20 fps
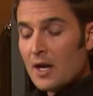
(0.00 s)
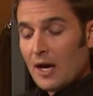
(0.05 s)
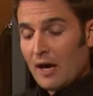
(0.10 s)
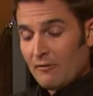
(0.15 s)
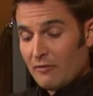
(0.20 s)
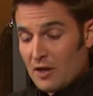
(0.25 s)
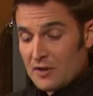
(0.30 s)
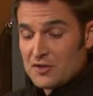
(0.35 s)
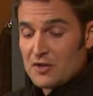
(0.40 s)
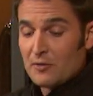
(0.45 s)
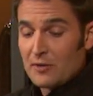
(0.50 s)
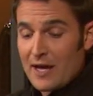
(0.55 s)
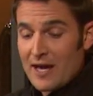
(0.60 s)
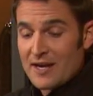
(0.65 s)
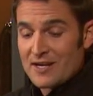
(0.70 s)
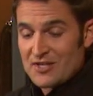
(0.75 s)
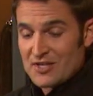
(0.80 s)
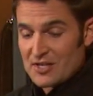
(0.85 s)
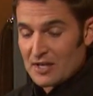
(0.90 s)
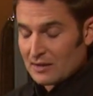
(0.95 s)
I've also got
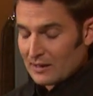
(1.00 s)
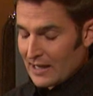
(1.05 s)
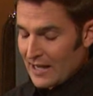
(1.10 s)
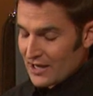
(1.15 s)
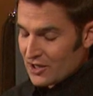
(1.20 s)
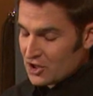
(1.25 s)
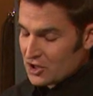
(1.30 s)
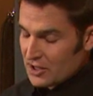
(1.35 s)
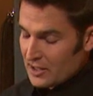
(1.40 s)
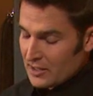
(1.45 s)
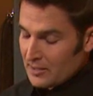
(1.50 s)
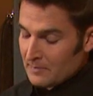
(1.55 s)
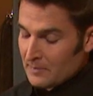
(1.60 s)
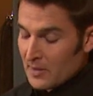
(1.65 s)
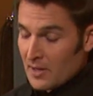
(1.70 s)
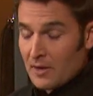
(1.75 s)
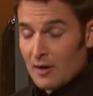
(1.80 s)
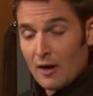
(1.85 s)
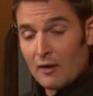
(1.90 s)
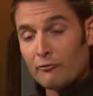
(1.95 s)
a selection
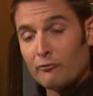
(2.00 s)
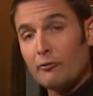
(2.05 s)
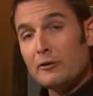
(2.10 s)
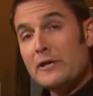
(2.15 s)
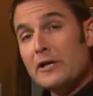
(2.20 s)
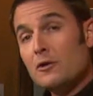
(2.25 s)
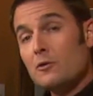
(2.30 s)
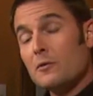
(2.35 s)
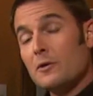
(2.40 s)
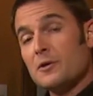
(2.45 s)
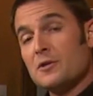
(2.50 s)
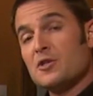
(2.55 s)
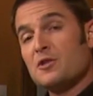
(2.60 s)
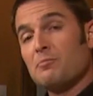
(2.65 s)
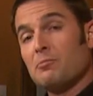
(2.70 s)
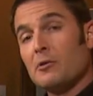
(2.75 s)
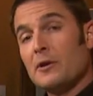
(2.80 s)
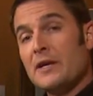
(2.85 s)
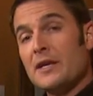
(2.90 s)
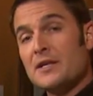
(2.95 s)
of recoil
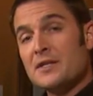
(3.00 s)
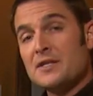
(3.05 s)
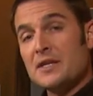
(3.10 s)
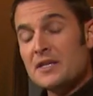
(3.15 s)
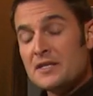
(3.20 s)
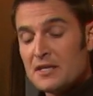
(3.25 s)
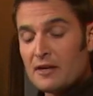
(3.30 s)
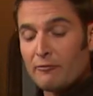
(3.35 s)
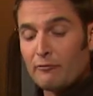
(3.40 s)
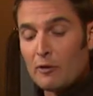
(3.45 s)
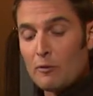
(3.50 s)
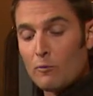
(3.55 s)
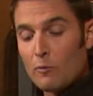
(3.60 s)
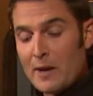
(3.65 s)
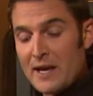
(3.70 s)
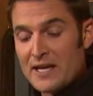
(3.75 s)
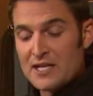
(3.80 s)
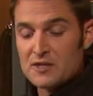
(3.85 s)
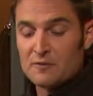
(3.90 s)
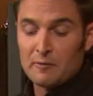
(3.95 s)
springs in different
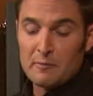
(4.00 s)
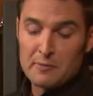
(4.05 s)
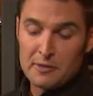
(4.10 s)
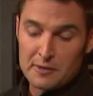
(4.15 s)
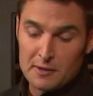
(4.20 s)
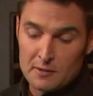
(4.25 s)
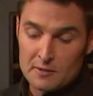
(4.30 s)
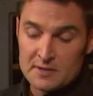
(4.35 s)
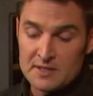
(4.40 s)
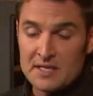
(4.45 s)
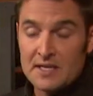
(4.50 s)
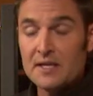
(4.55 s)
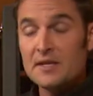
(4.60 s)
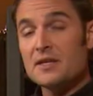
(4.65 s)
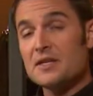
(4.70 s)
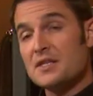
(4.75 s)
weights from 13